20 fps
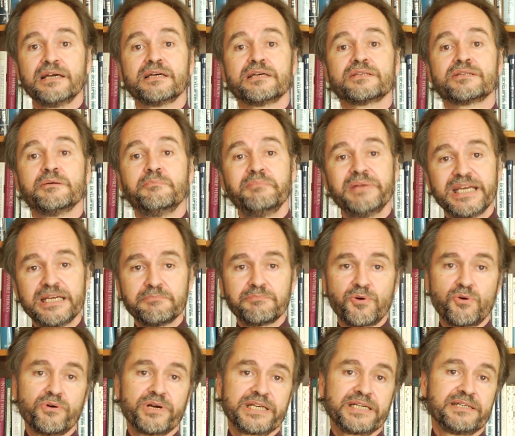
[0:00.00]
The main
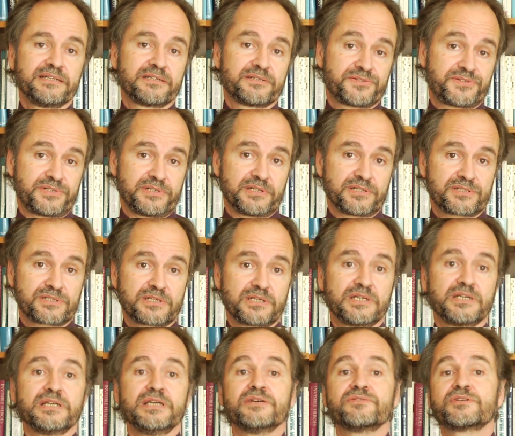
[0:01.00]
point here is this.
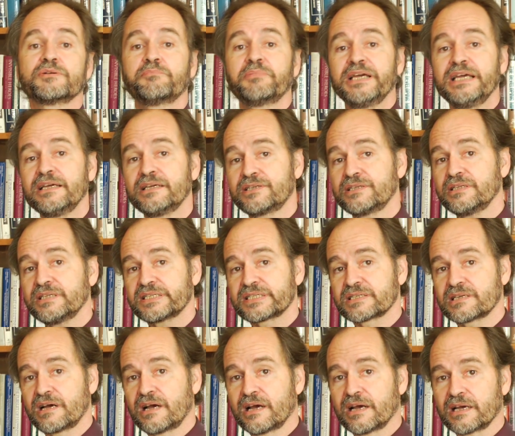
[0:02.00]
If the patient
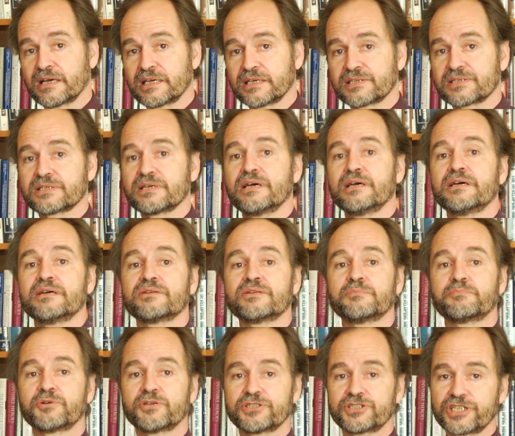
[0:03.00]
sighs, the
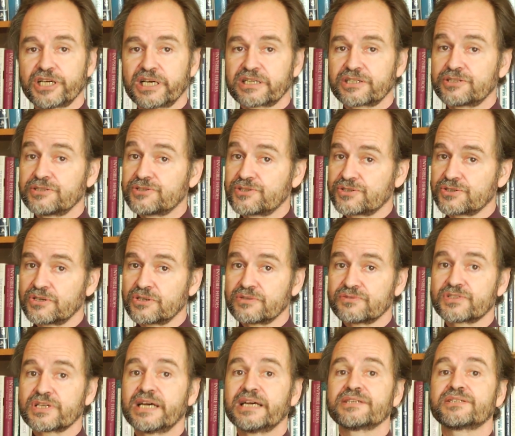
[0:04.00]
projection
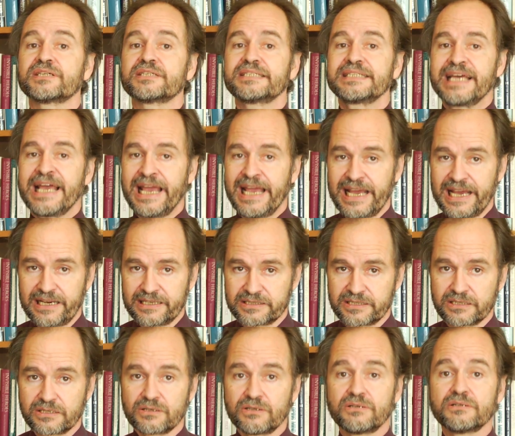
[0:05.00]
serves as a
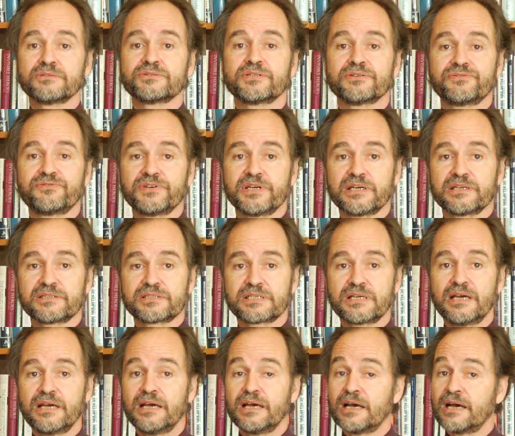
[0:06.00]
tactical defense,
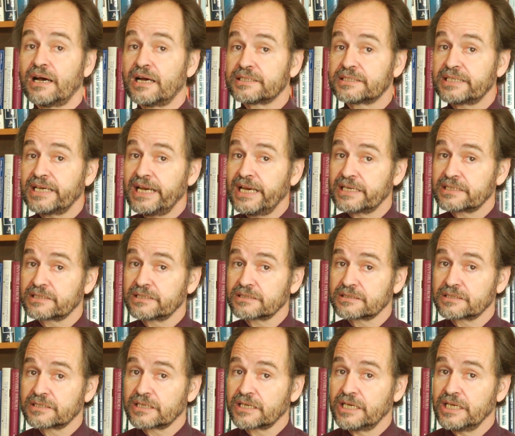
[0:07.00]
a tactic
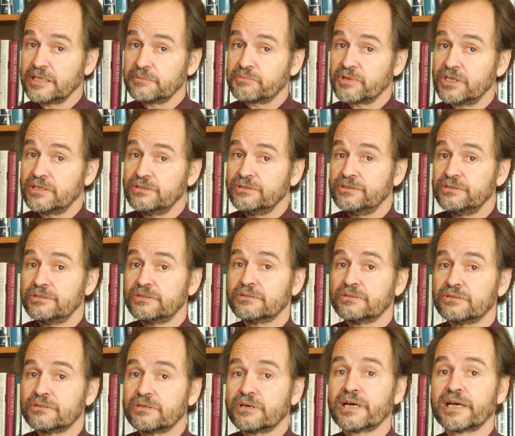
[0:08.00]
to keep
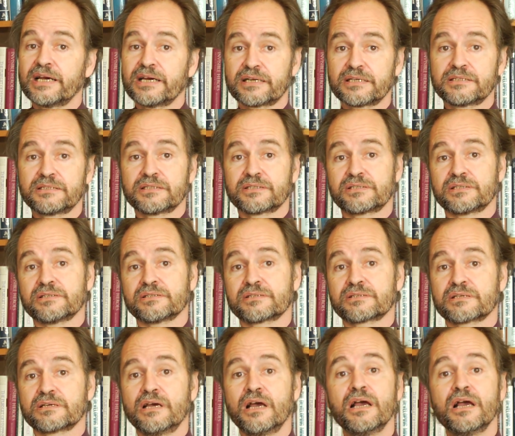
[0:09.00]
you at a distance.